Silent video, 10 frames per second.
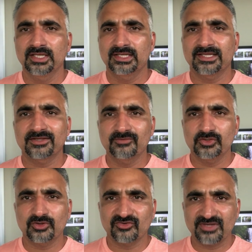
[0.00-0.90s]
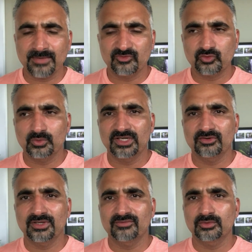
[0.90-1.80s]
like, even your STEM
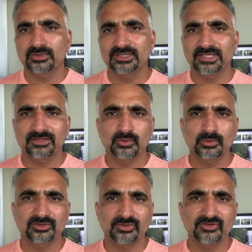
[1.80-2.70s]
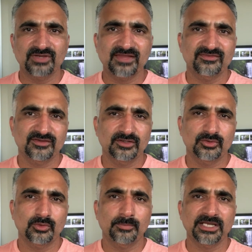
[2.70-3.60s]
student, you have only like 2 or 3 chances
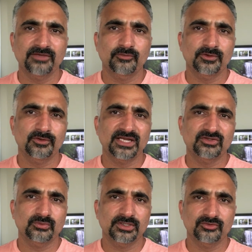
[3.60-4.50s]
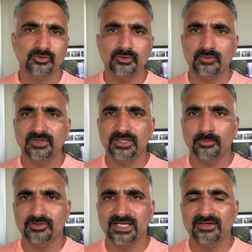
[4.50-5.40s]
to apply for your H1. So you are worried
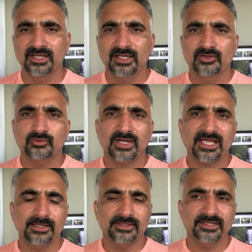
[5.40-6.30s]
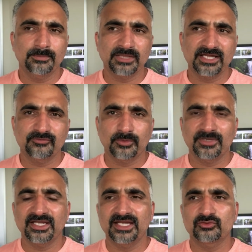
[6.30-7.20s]
about that. So they applied for
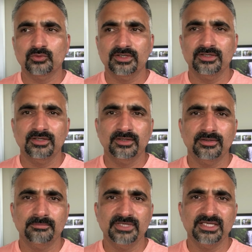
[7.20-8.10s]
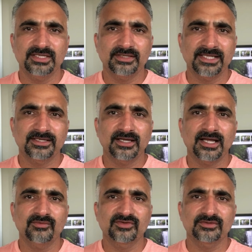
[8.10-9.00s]
my H1B, and
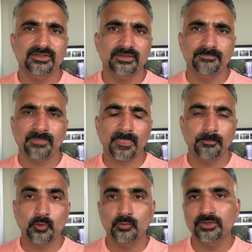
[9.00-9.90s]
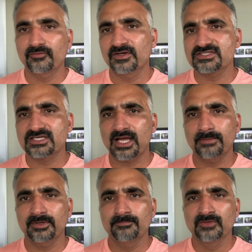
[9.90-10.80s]
I was approved the first
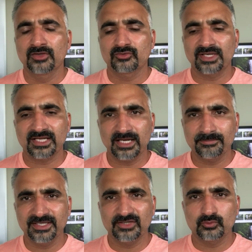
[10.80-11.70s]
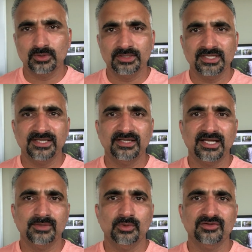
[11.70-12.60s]
time. So I got my H1, and
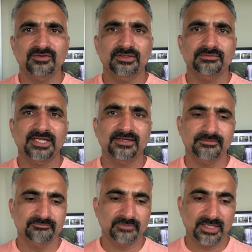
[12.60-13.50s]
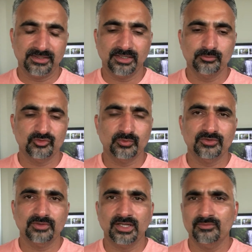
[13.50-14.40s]
I was then I
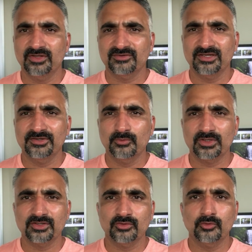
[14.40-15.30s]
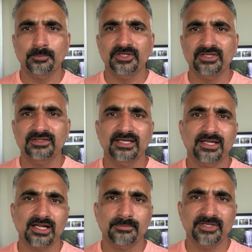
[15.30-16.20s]
was already working on OPT. Then
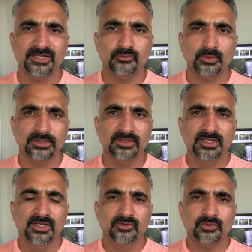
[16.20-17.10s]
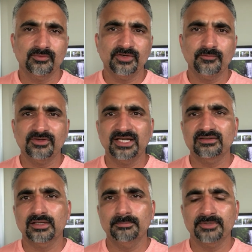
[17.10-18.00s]
I got my H1. So I worked for
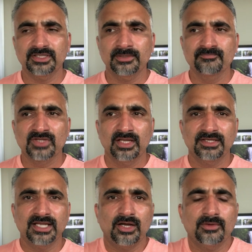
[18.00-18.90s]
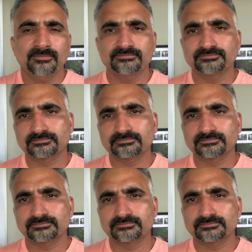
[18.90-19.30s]
that company. Now